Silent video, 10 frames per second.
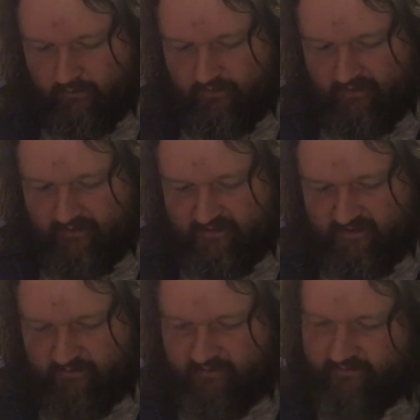in
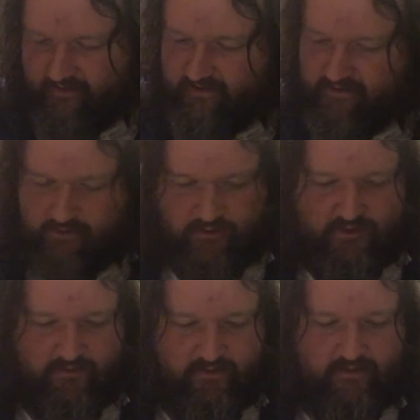terms of the
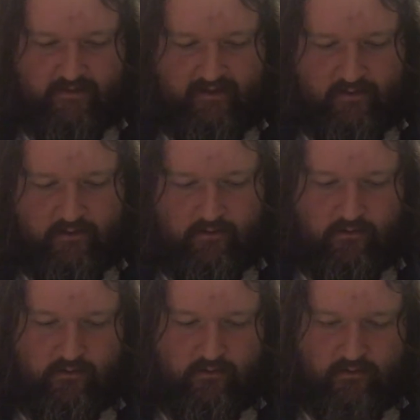discussion between
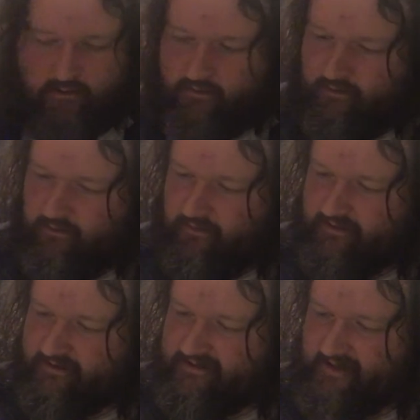
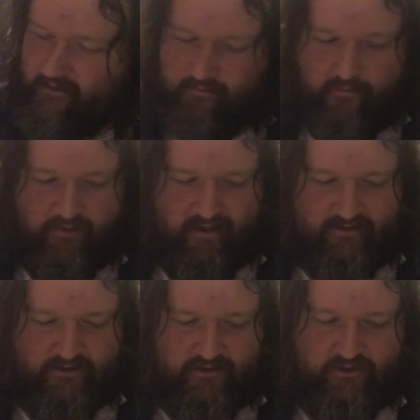Stella and
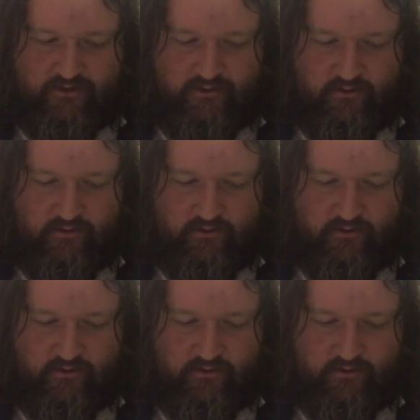Blanche,